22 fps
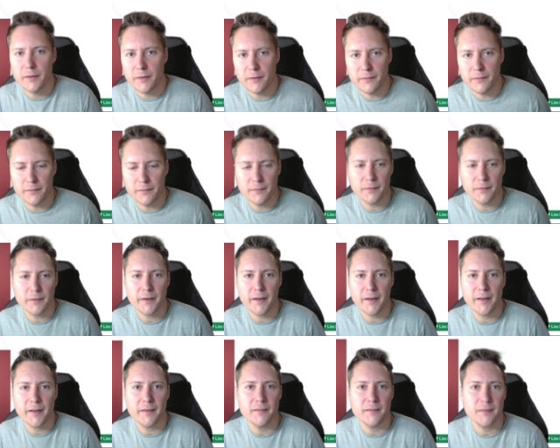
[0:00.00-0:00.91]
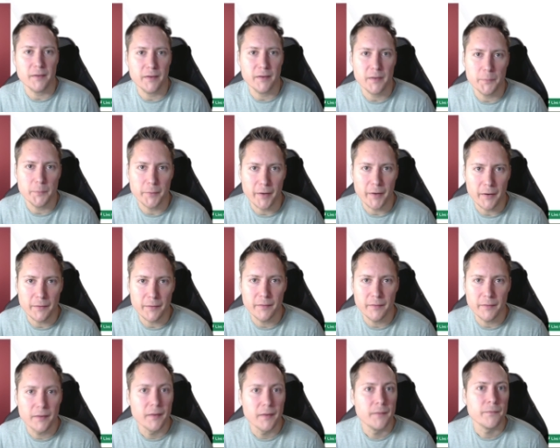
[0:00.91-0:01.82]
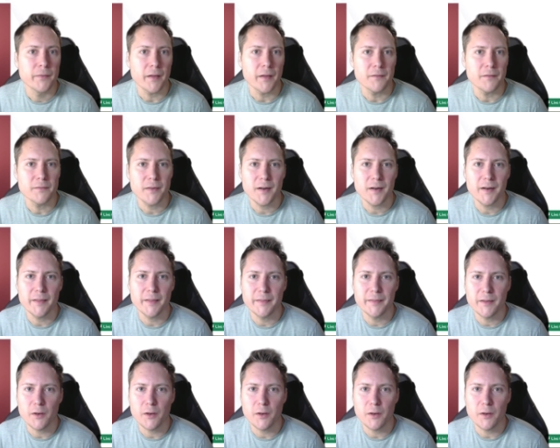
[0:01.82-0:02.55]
Users on here. So here we go. Unveiling